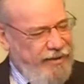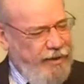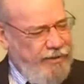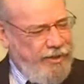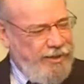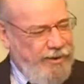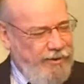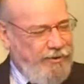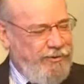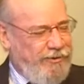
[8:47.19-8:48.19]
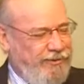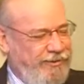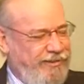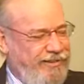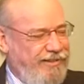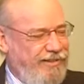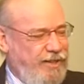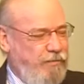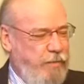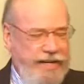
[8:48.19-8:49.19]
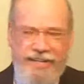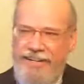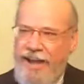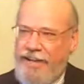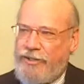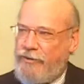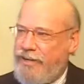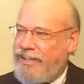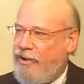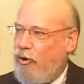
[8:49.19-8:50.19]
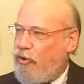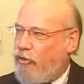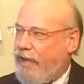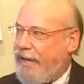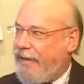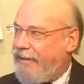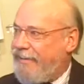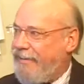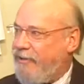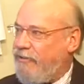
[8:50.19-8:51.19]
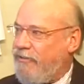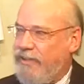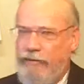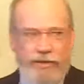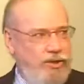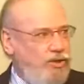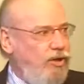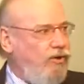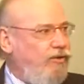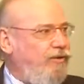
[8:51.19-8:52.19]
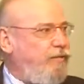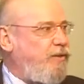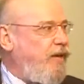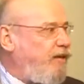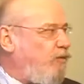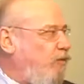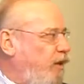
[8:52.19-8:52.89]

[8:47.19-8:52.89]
they were so spin doctoring the whole thing, you know. They were so obsessed